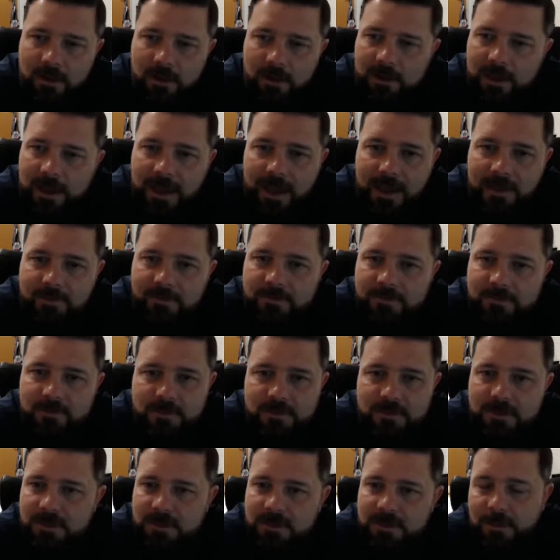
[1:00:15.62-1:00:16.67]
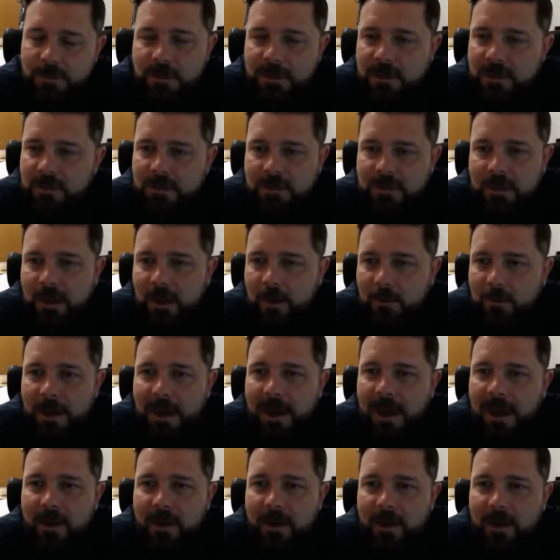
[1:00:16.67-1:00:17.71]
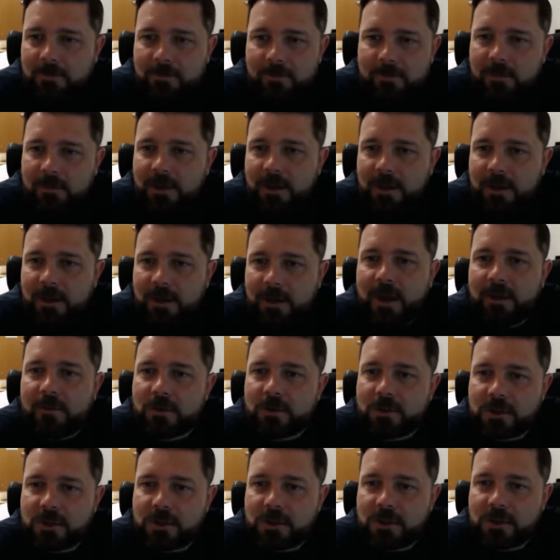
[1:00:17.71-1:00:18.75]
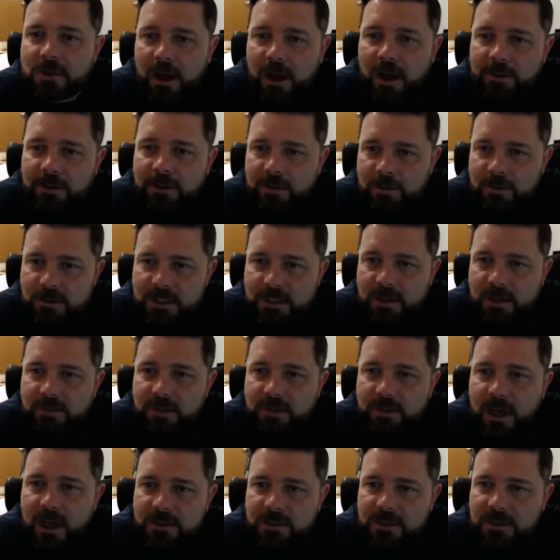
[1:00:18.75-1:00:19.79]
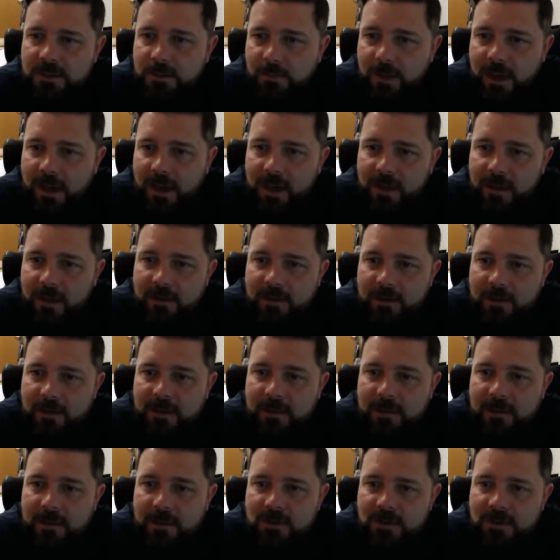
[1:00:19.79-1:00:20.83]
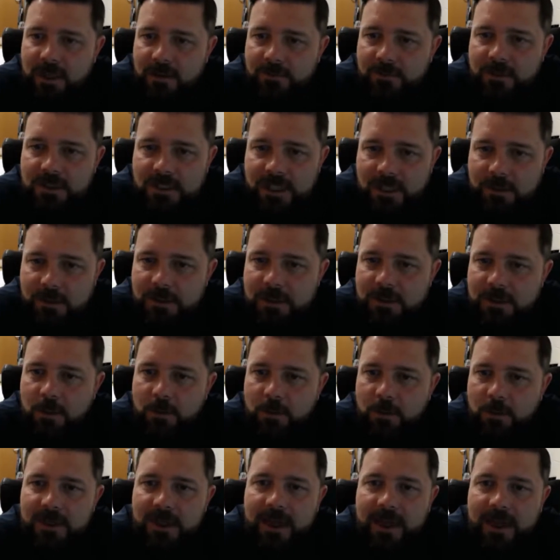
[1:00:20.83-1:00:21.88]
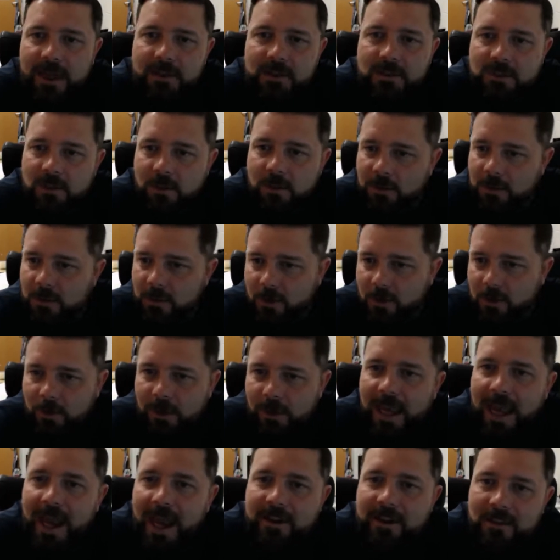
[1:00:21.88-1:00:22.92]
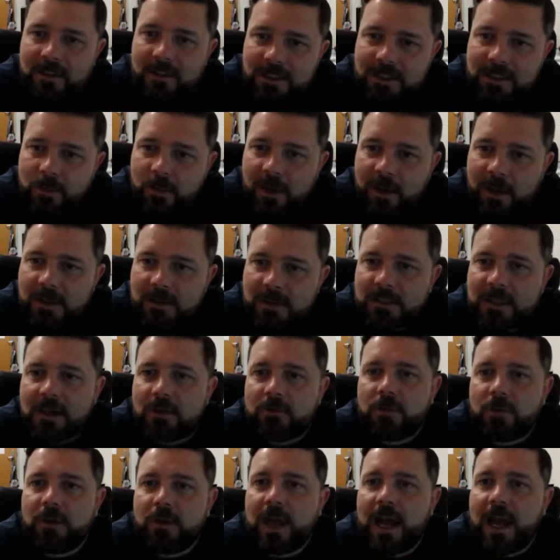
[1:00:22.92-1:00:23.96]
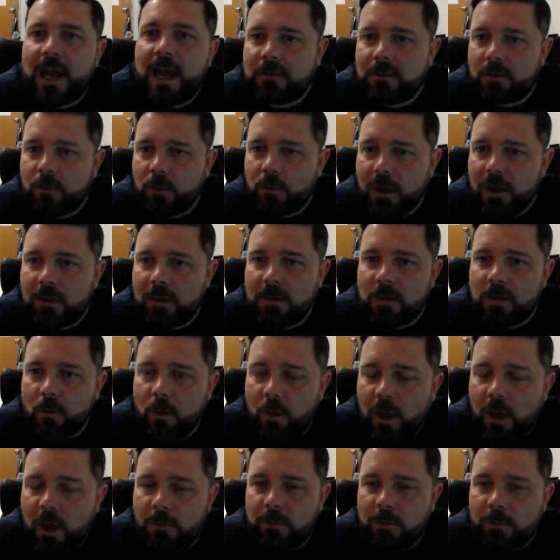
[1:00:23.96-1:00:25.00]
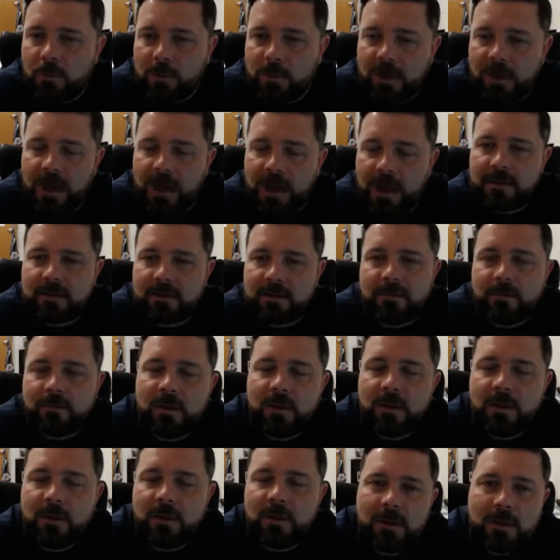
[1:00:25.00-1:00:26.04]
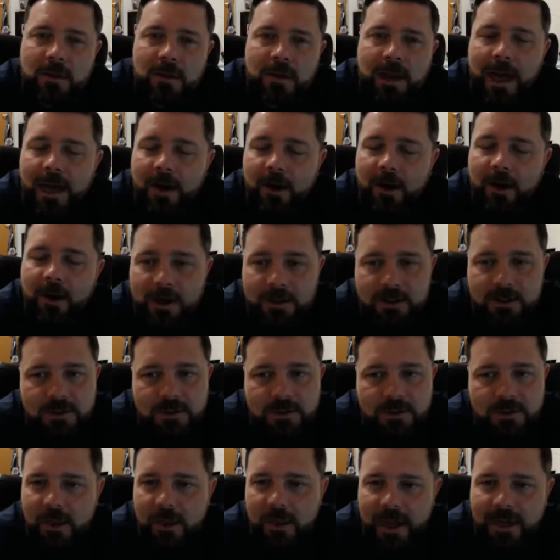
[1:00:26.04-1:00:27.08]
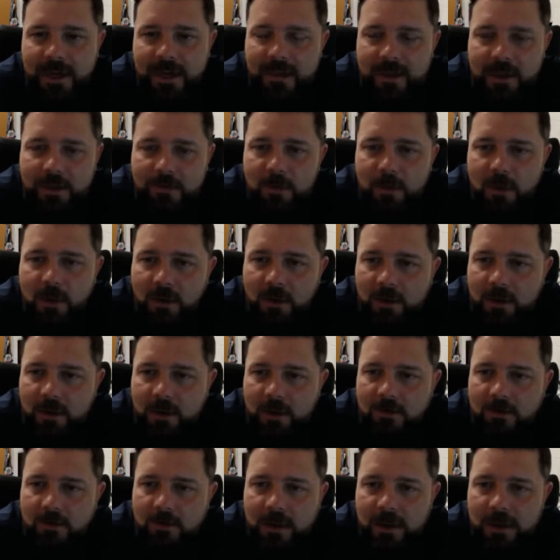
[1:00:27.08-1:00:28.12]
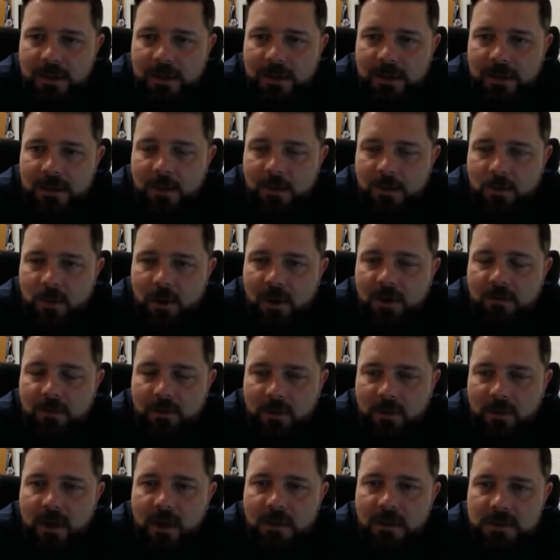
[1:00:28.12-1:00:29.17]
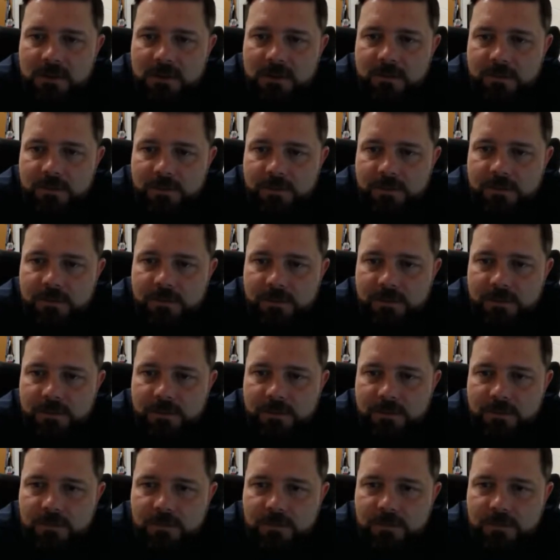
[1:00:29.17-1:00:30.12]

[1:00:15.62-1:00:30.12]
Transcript: they have something about you know whatever is going on that they're self-conscious about and their self-esteem is a little bit down and so they're going to react this way instead of reacting the way that you want them to react and I don't know. I just really like that book, and and it's been great for us. No,